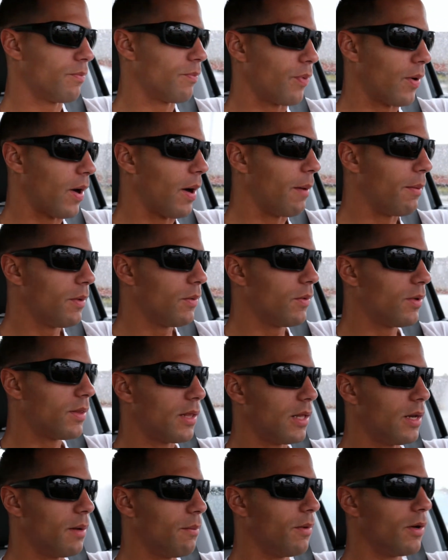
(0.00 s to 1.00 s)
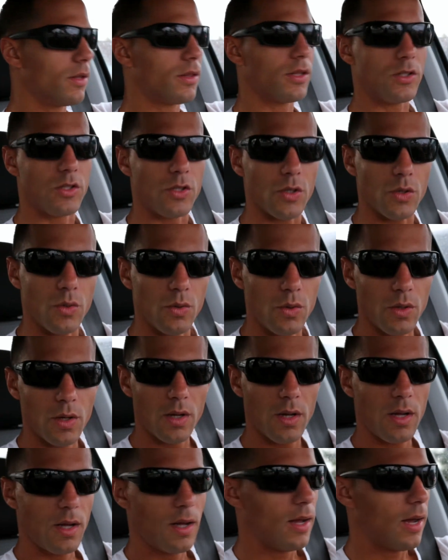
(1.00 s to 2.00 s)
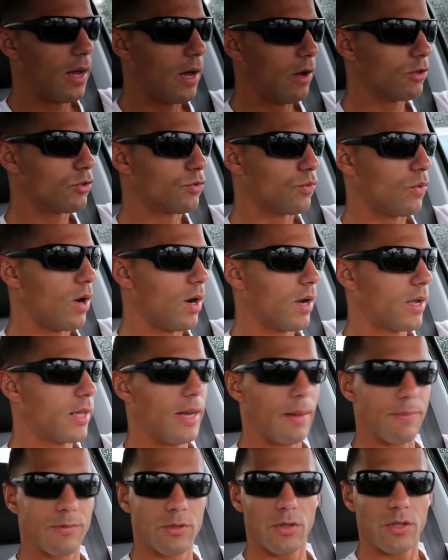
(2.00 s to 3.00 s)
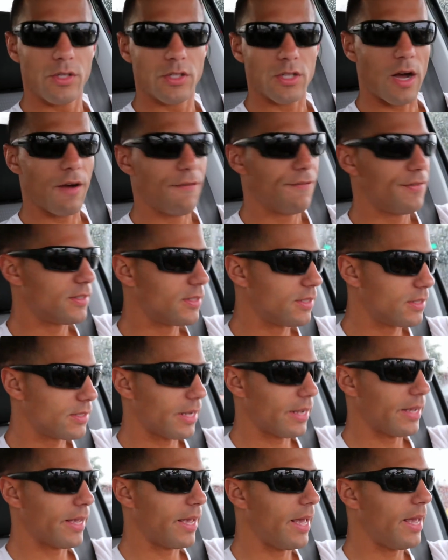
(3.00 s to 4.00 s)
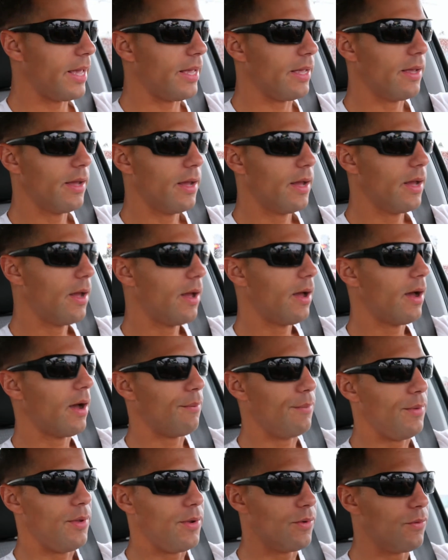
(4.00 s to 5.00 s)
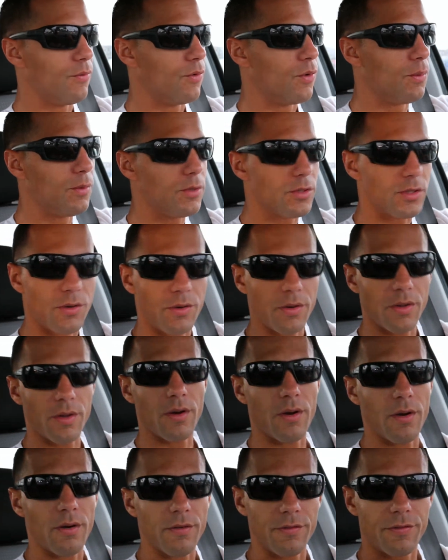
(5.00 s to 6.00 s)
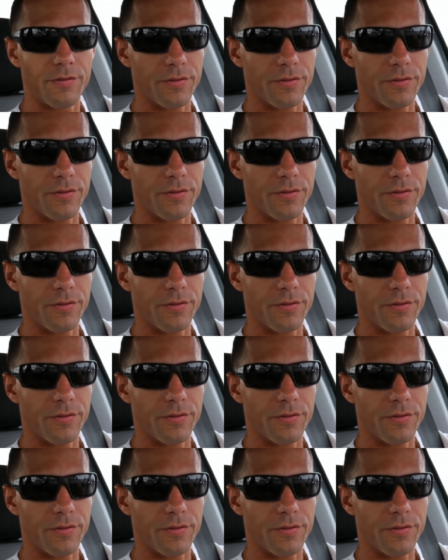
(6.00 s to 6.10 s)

probably within a month or two, I was walking up to his office. It's like, hey, I'm hearing rumors of